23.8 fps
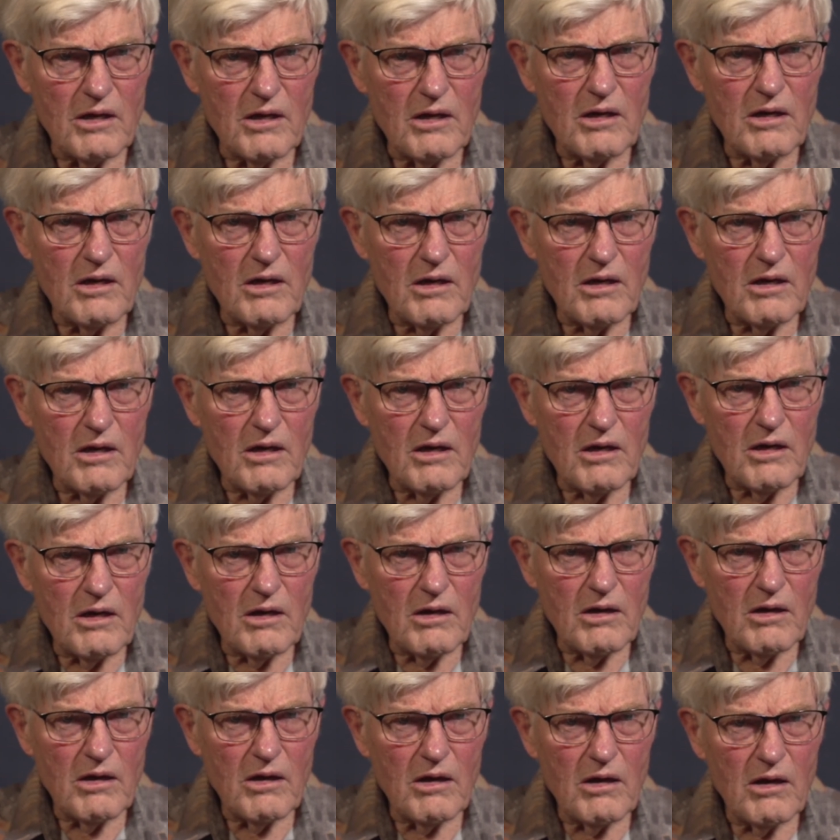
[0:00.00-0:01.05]
Well,
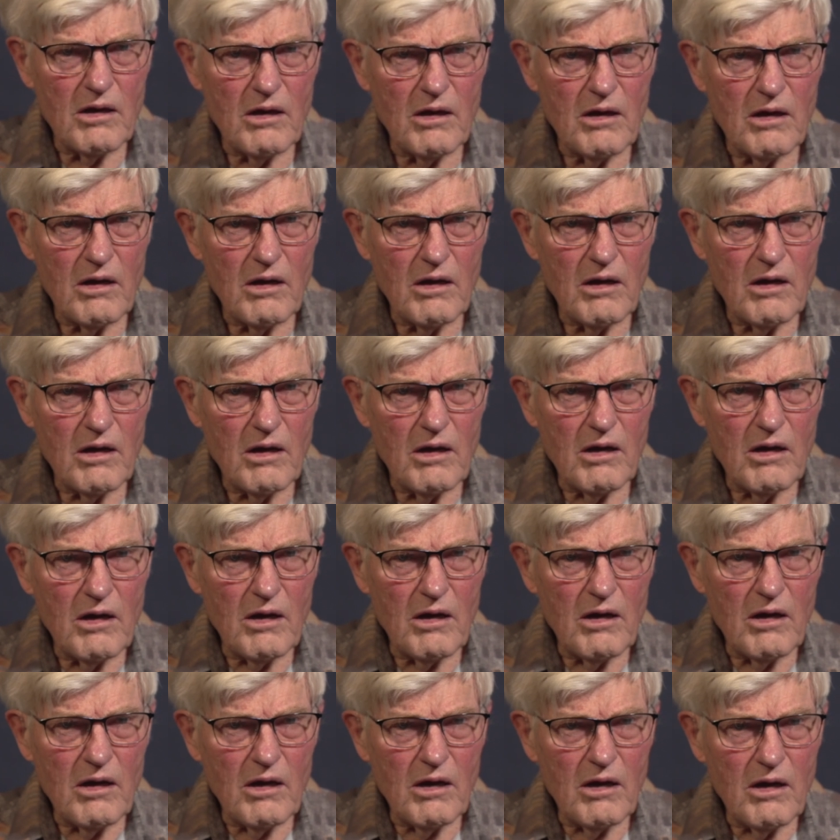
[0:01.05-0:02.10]
it
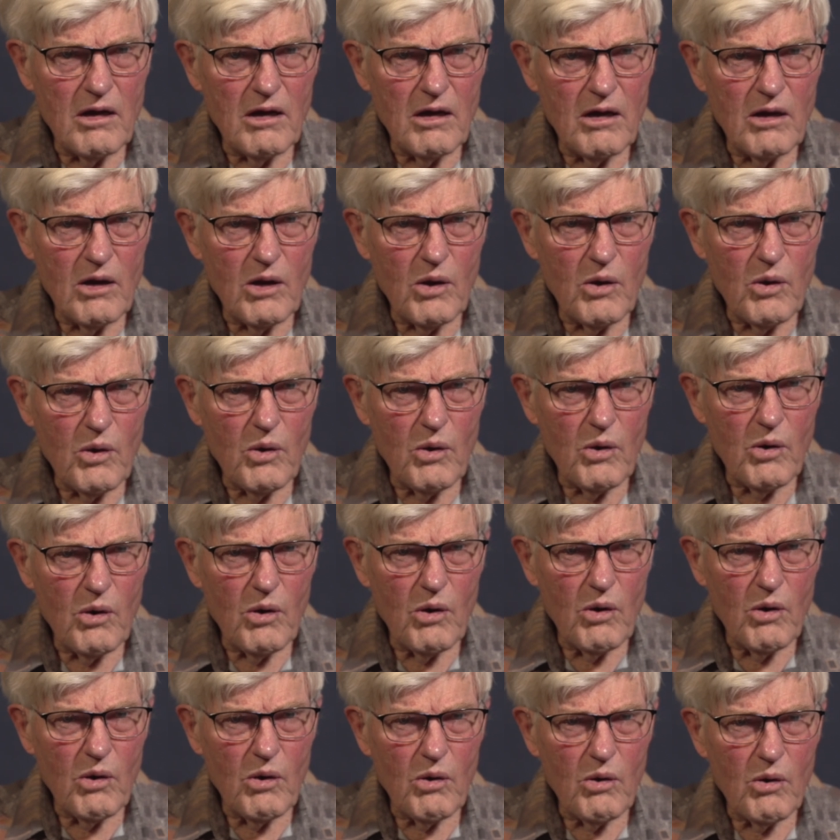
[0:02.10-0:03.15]
affected the crew.
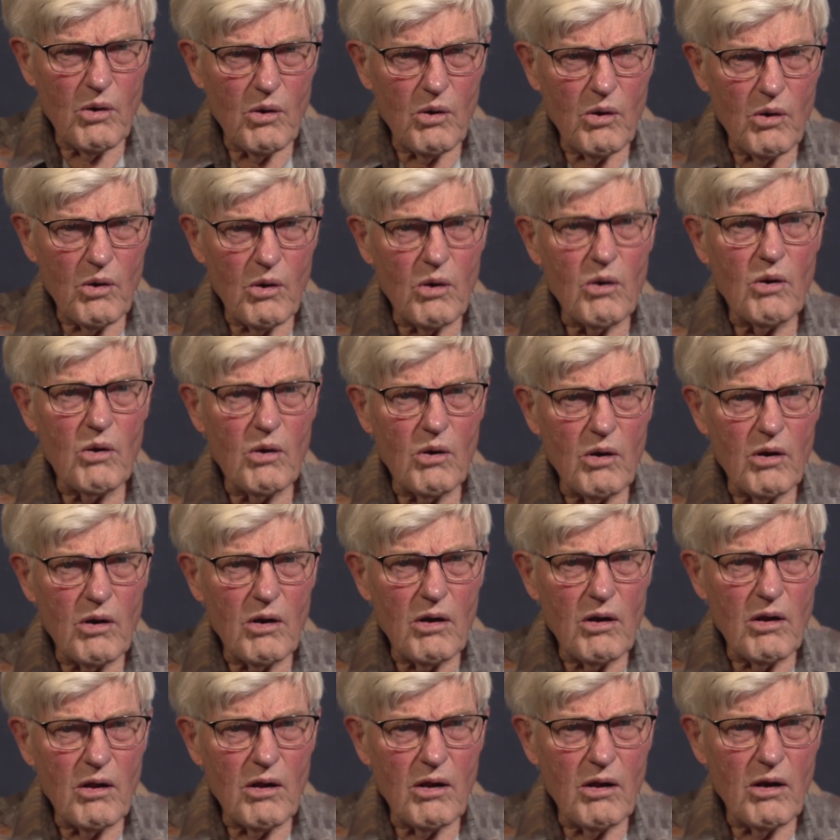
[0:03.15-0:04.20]
They were
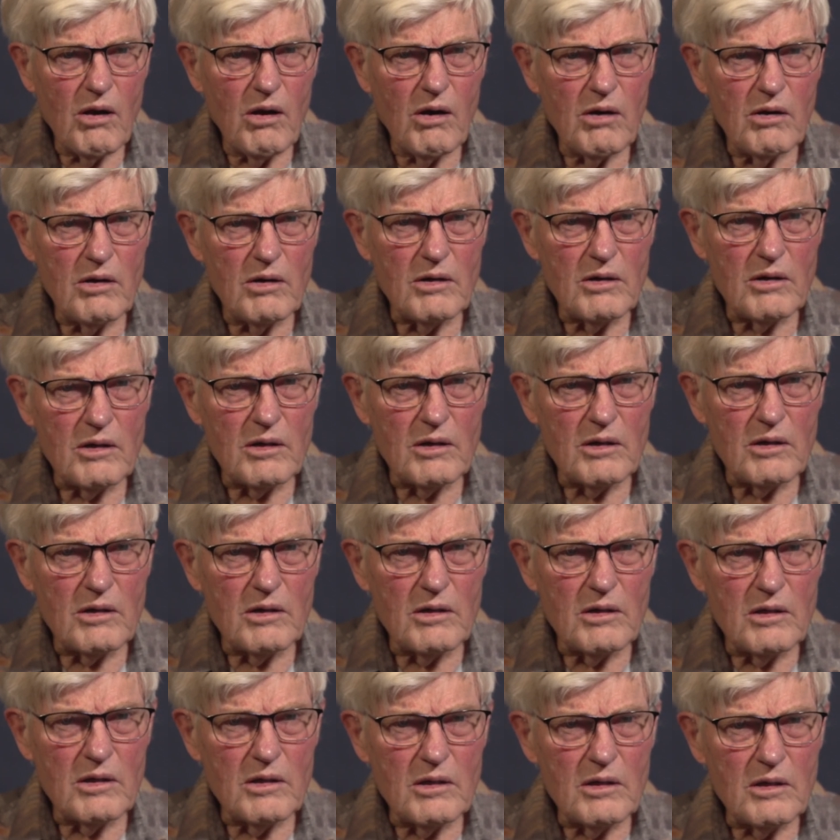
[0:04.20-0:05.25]
just coming into the
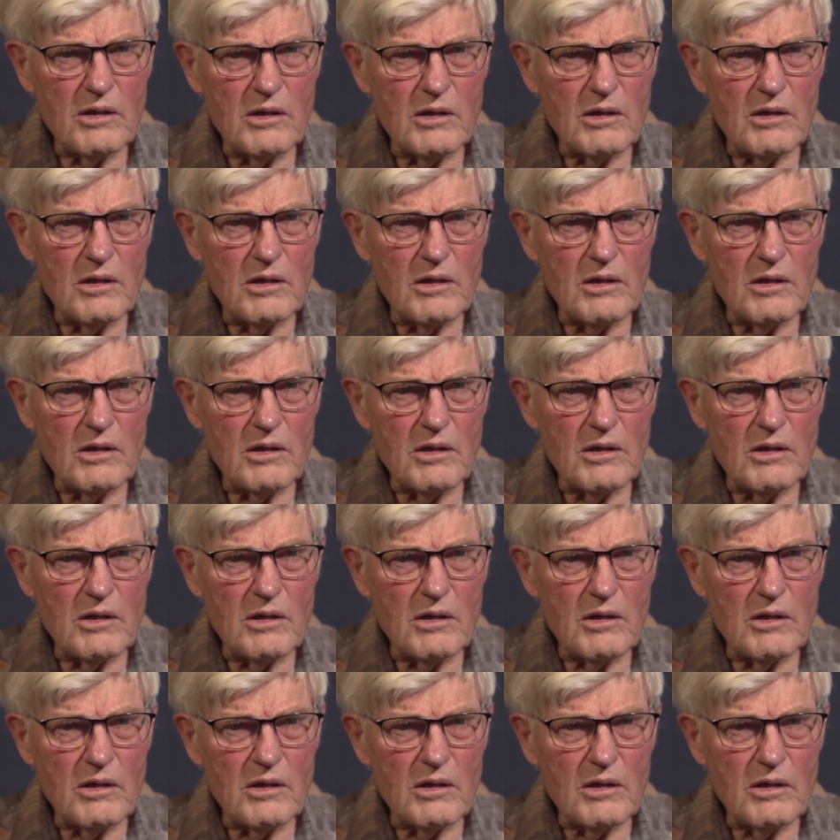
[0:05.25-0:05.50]
area, and